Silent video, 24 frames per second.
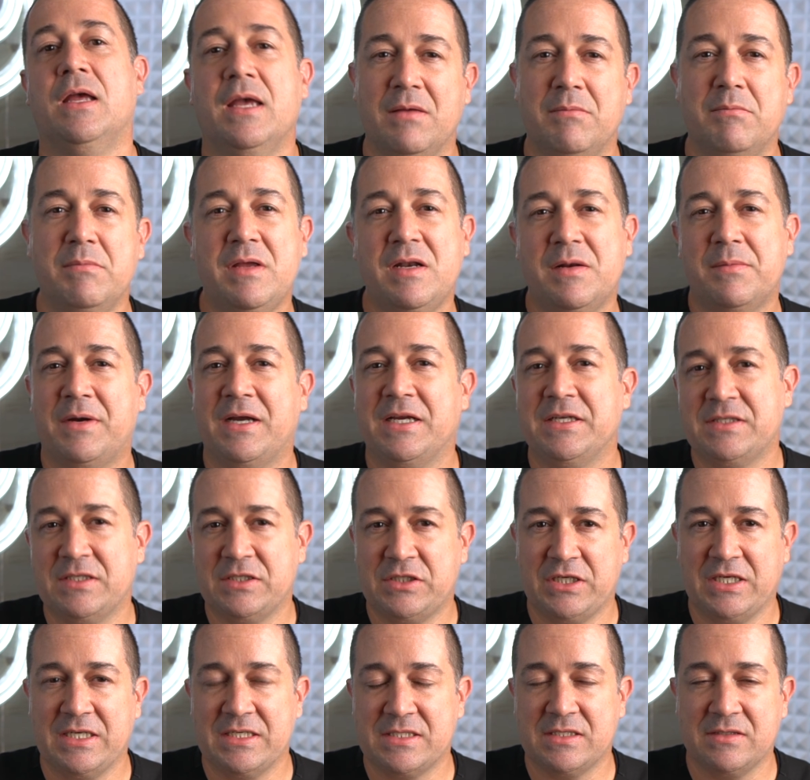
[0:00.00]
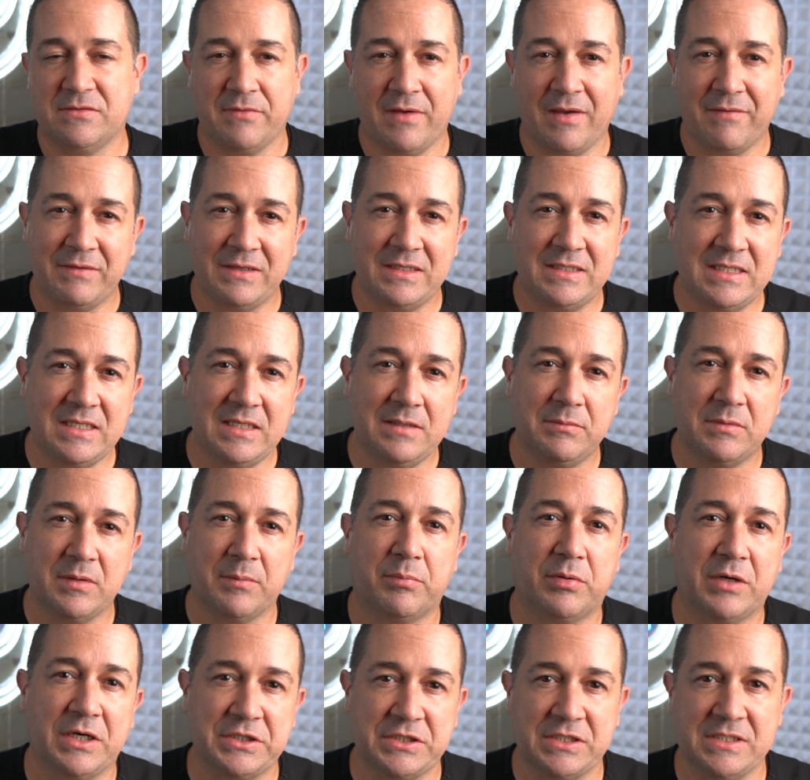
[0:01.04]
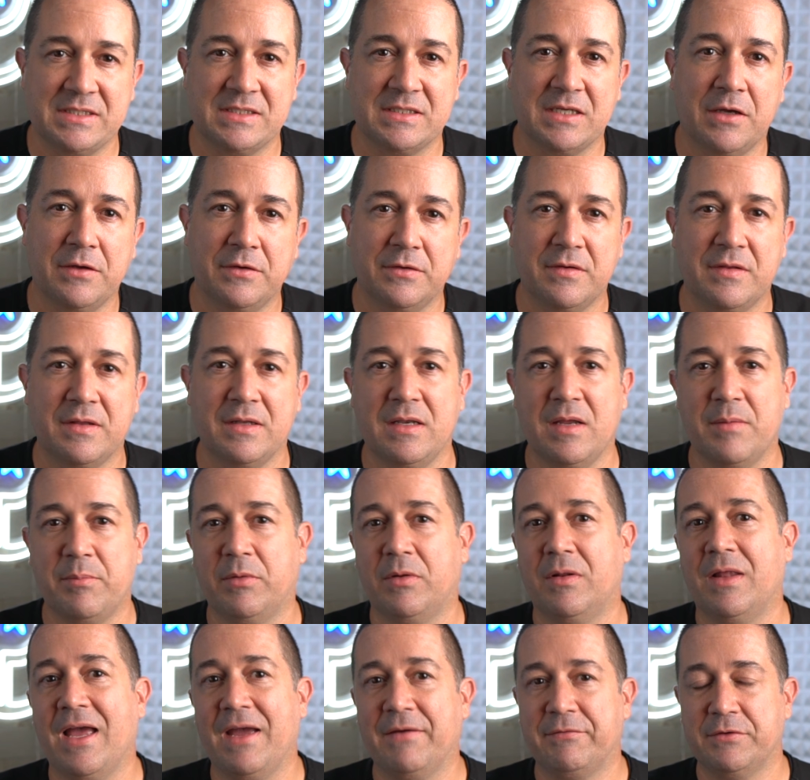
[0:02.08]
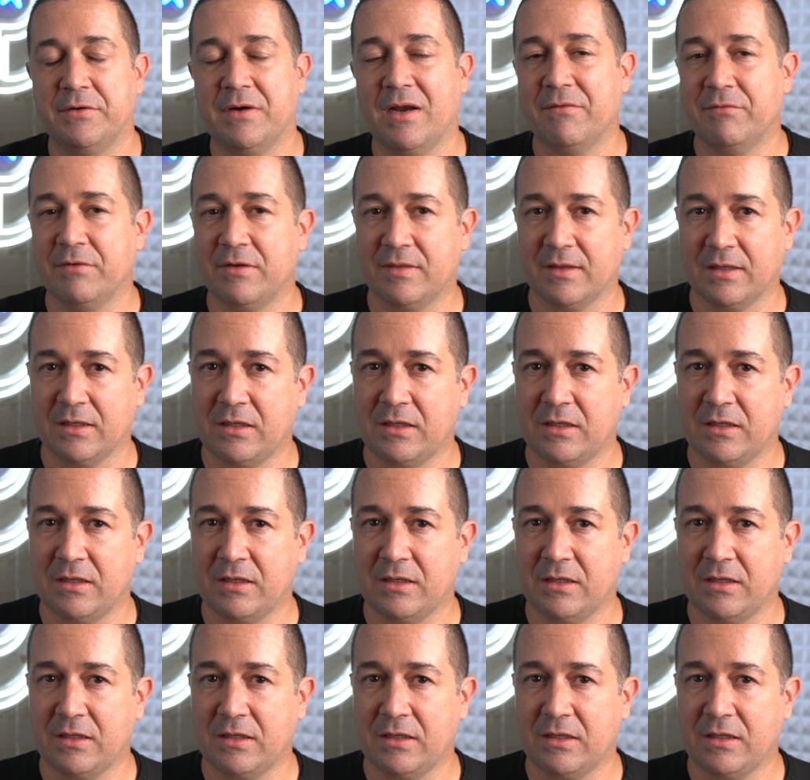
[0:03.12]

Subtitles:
and minimize the chances of having deep depressions under the nipple after everything